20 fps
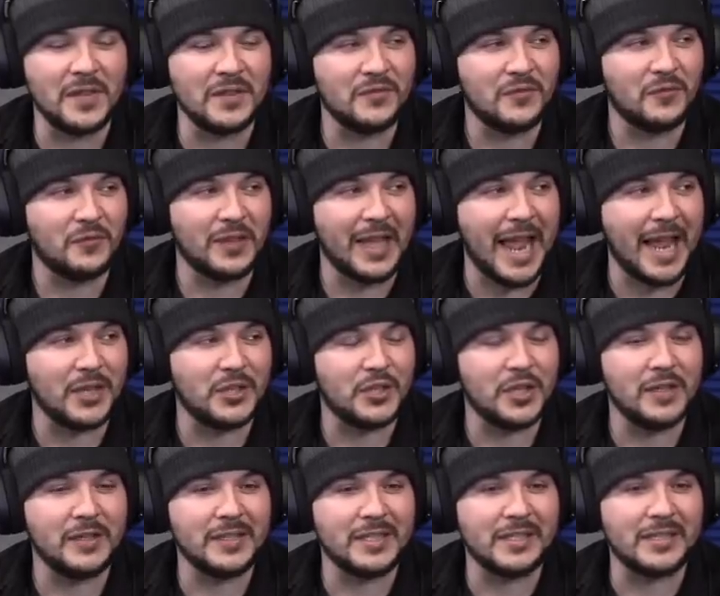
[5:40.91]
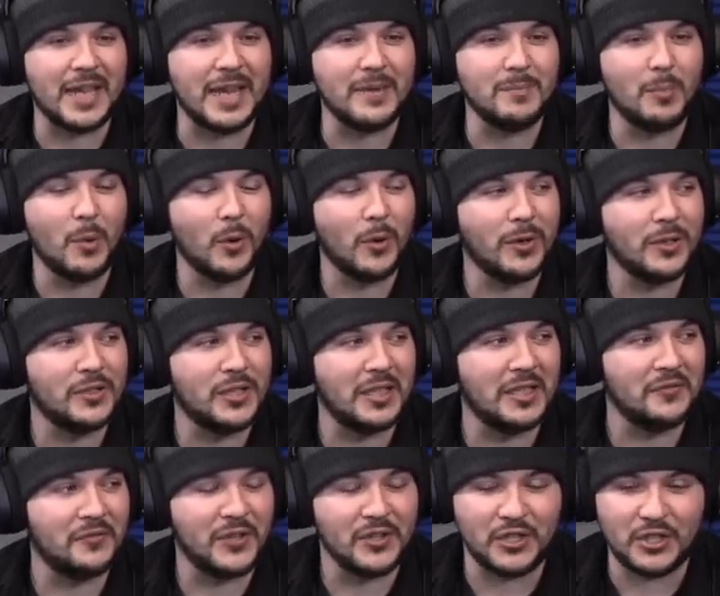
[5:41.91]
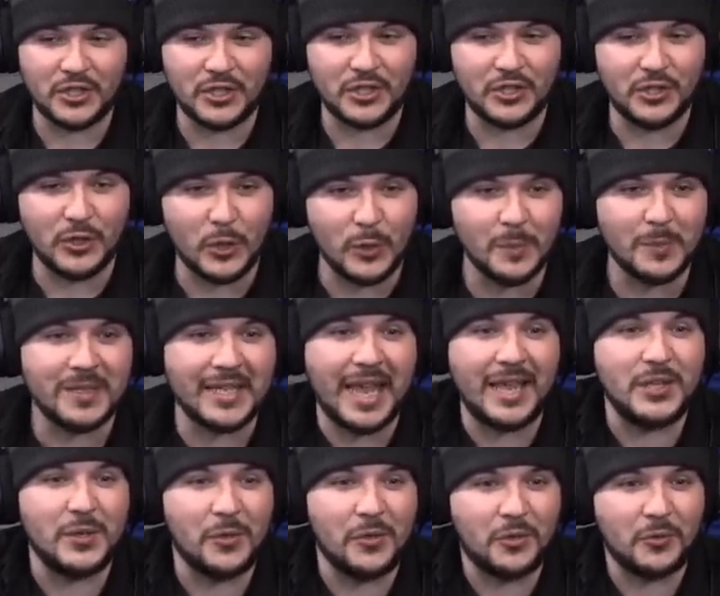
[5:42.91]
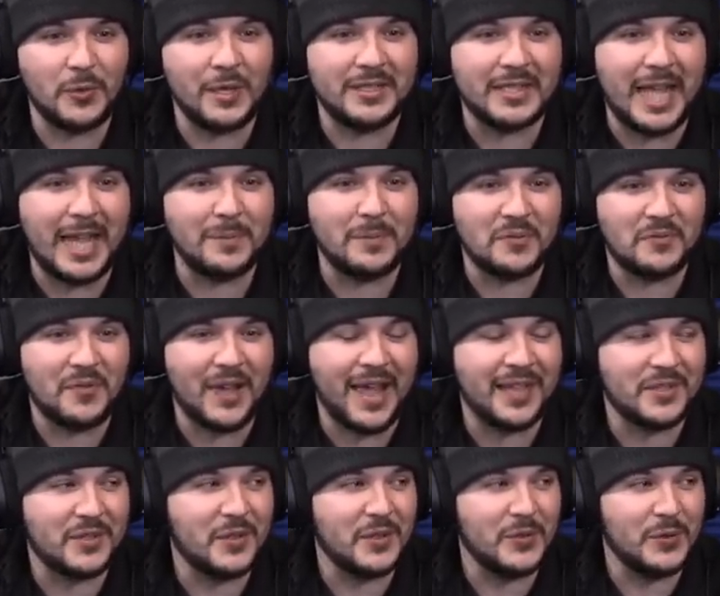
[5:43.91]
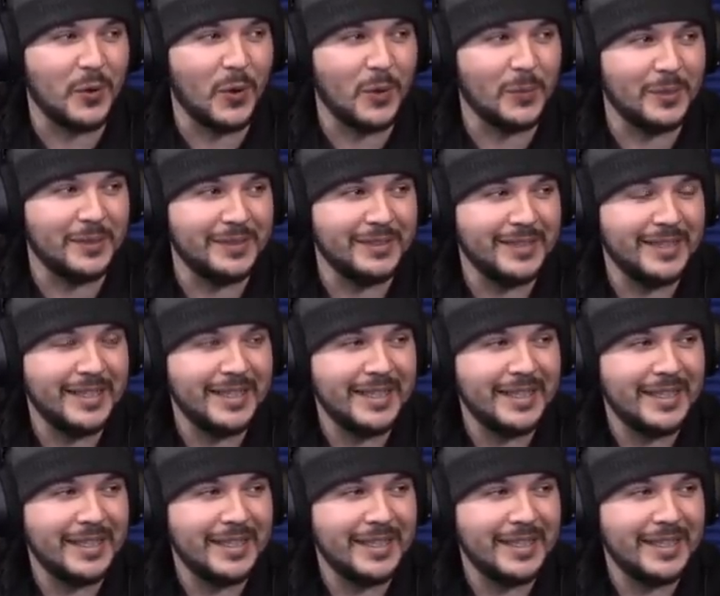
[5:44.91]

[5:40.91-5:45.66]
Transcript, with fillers: this flashing cyborg jellyfish zooms at you three times faster than normal?